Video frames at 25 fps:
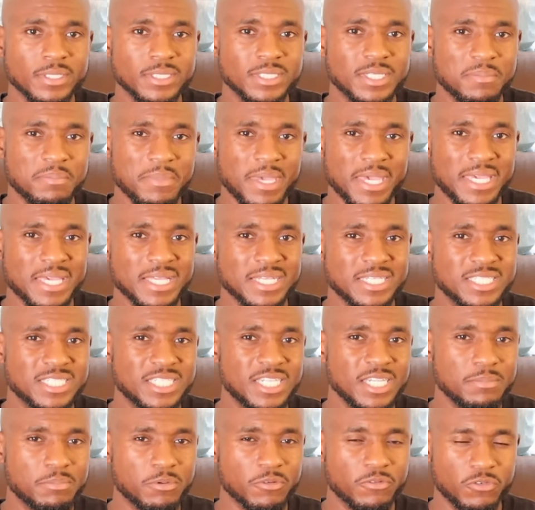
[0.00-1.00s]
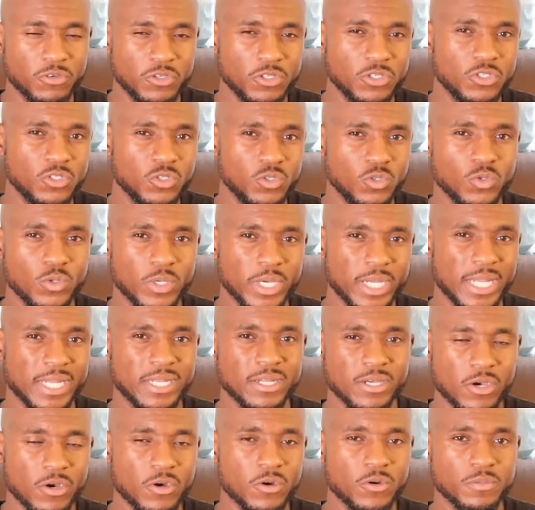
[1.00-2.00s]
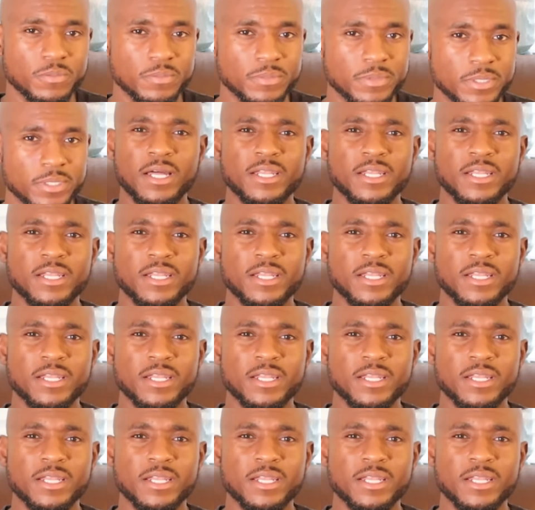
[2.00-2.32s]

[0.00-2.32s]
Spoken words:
to make it cheaper for you to do it at home.